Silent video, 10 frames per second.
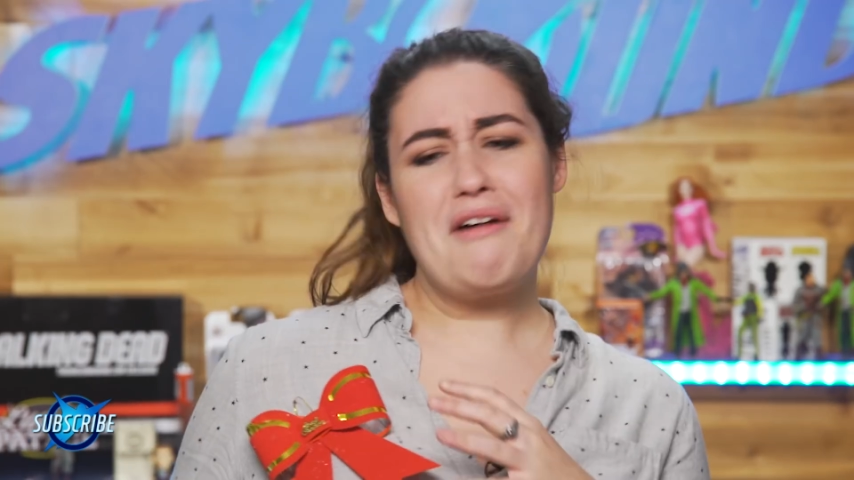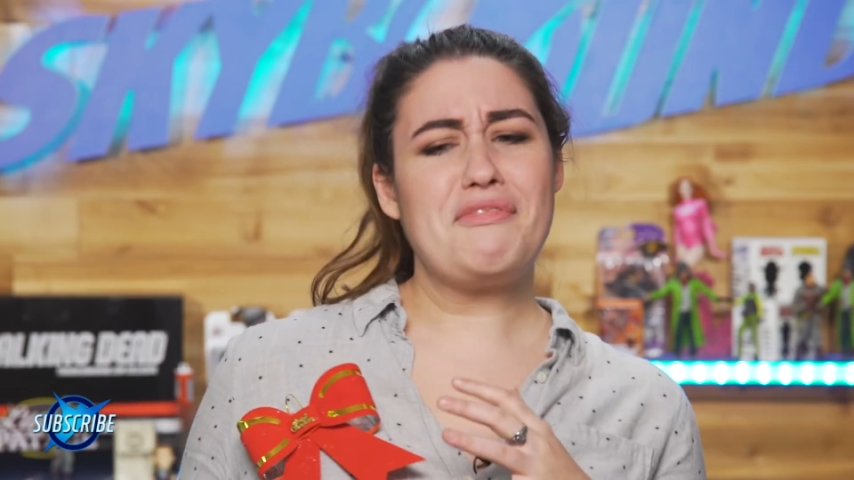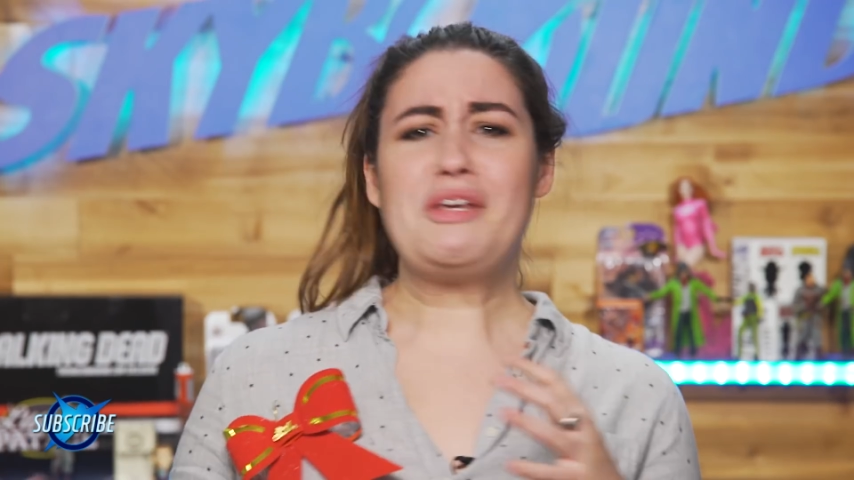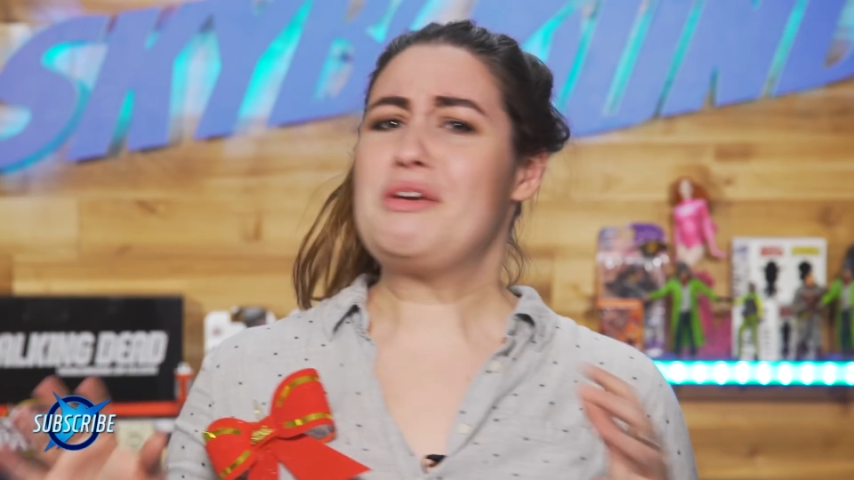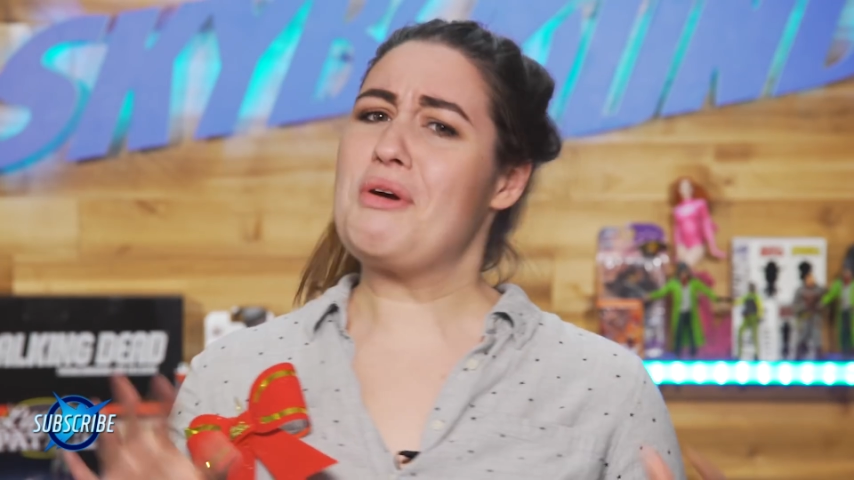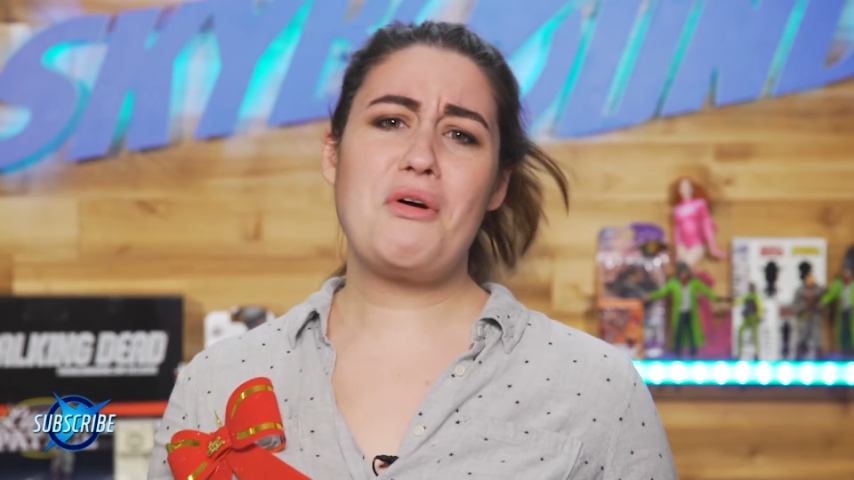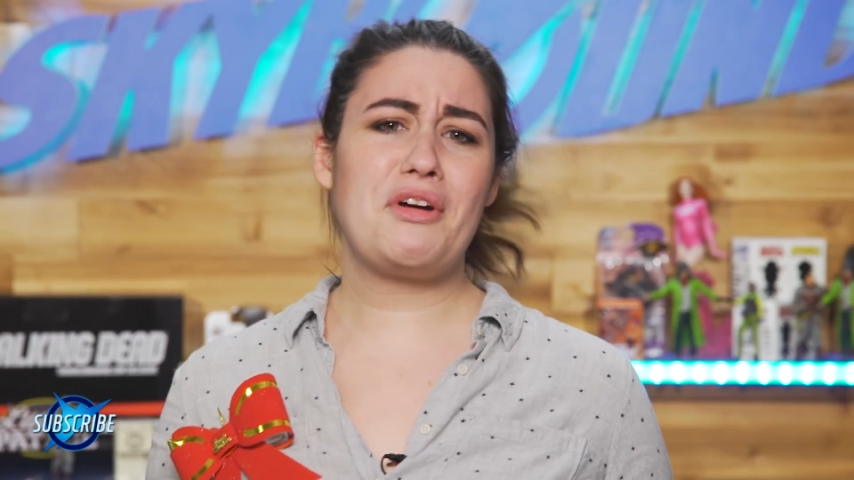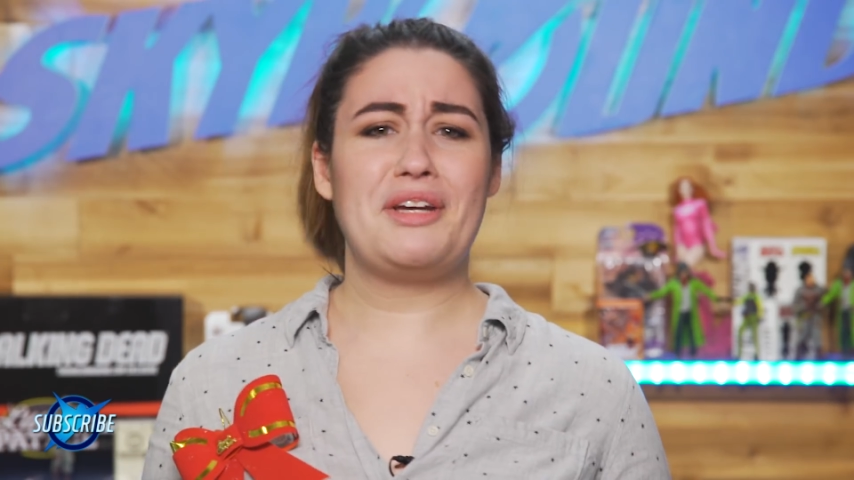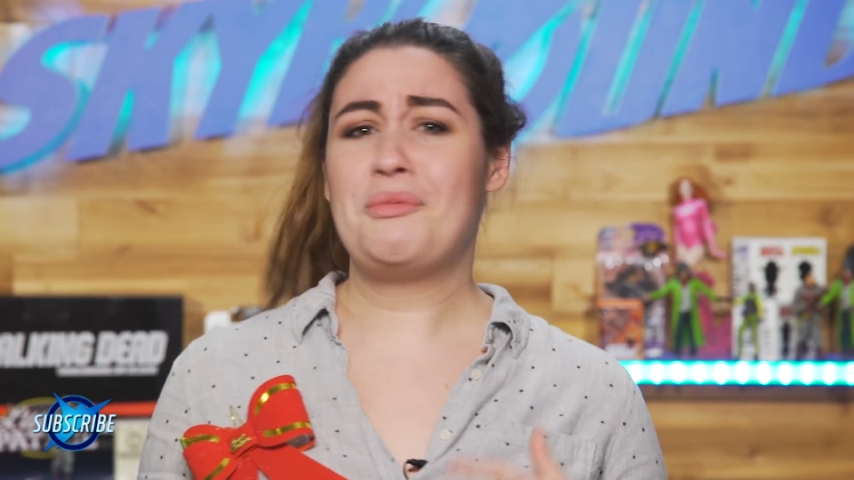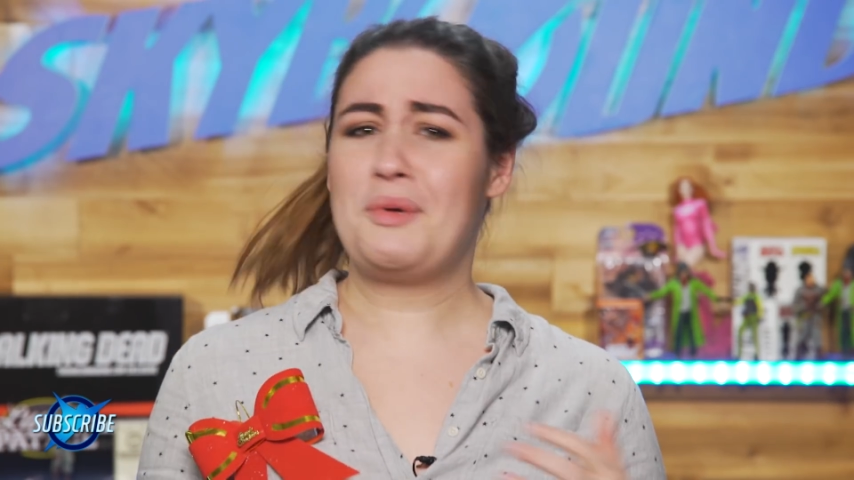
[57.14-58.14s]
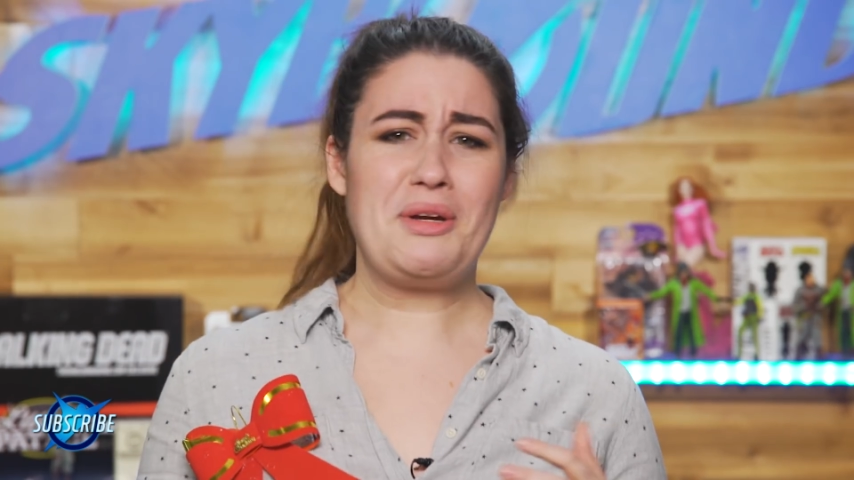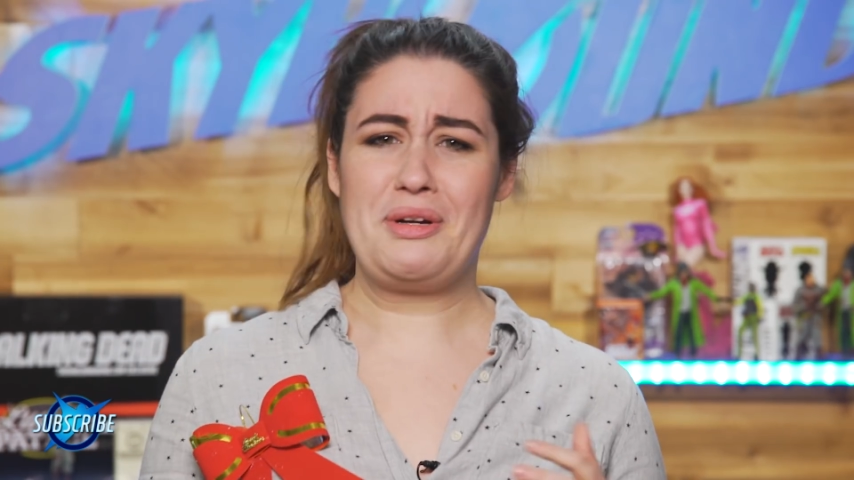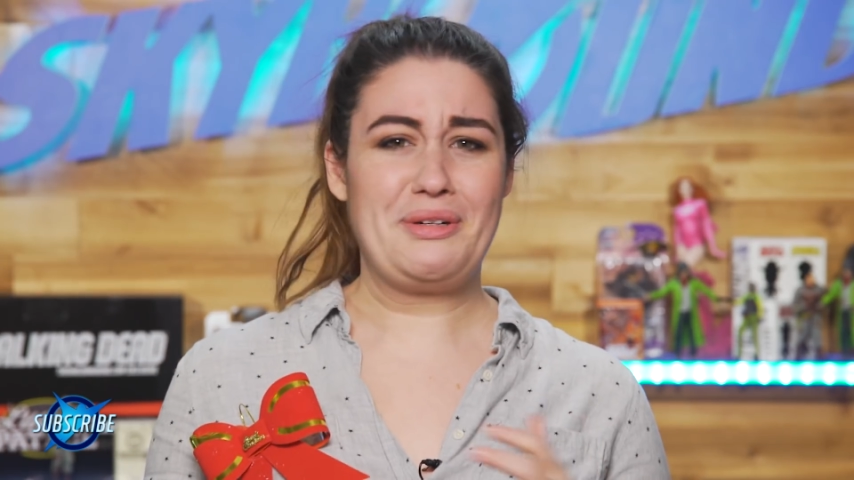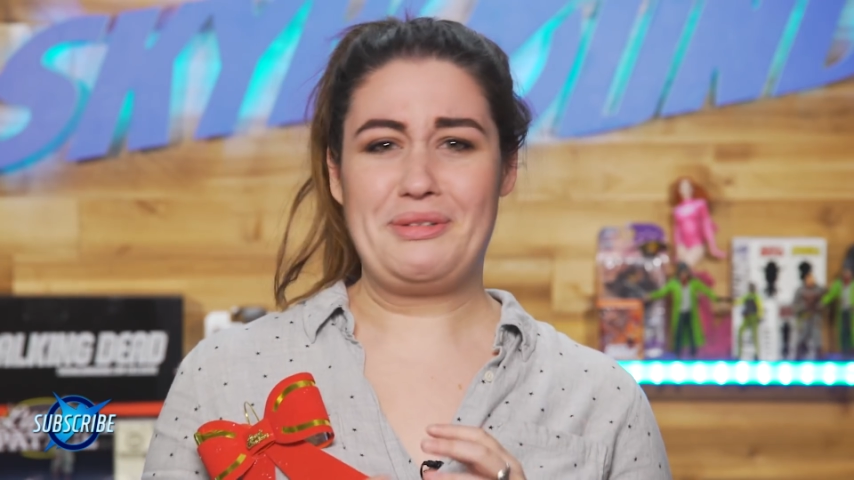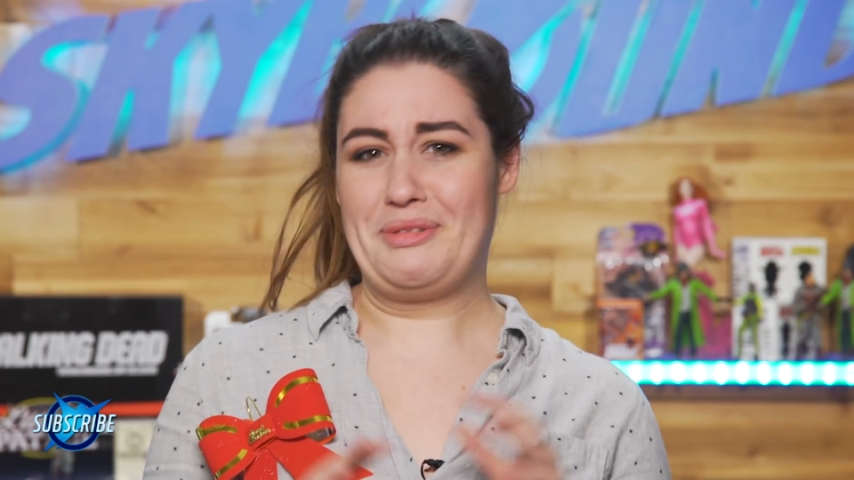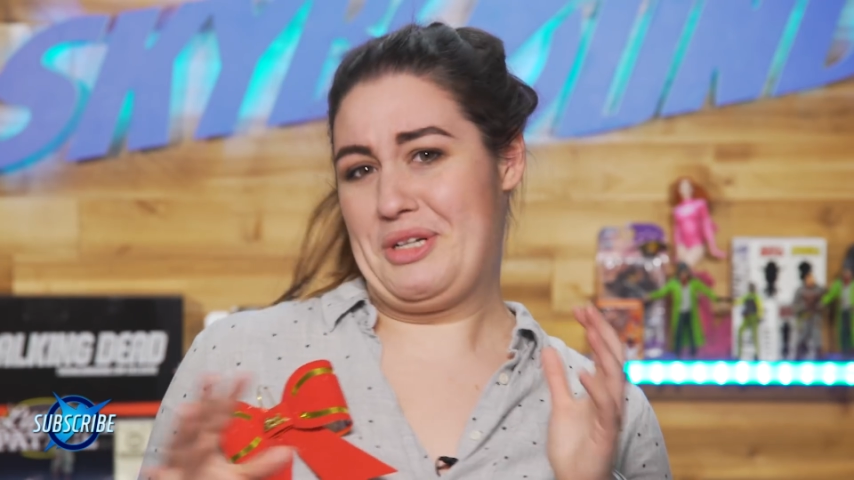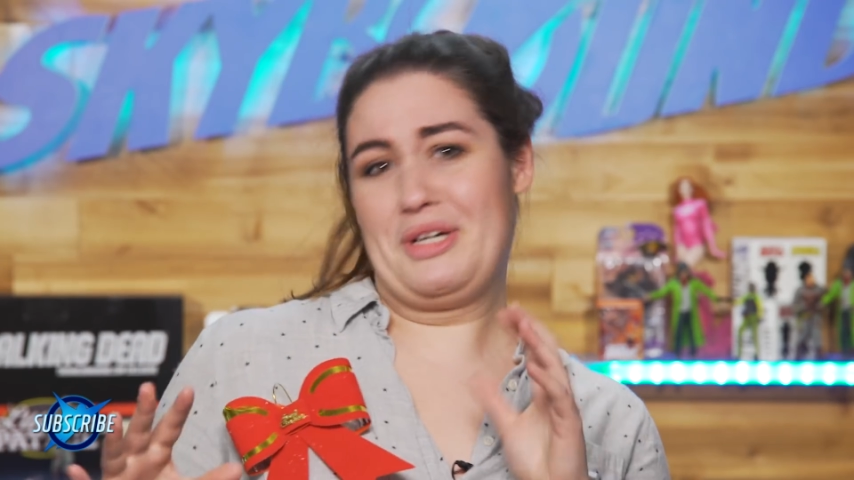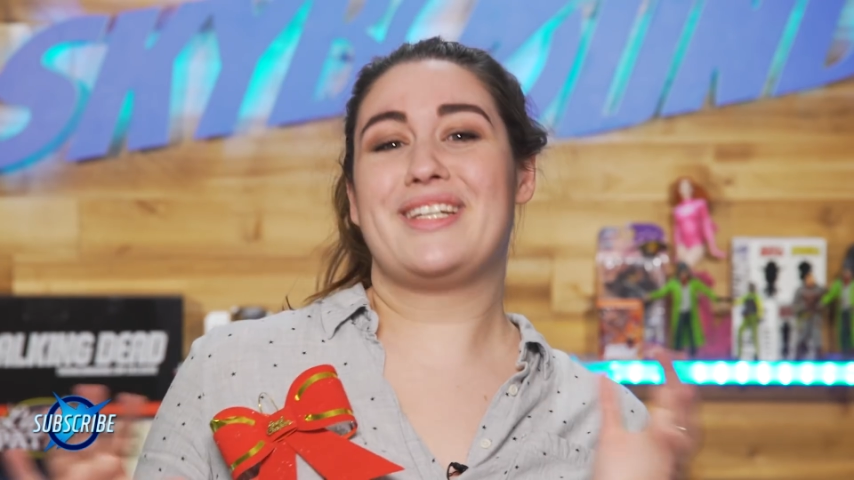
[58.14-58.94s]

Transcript: lovely, gory, weird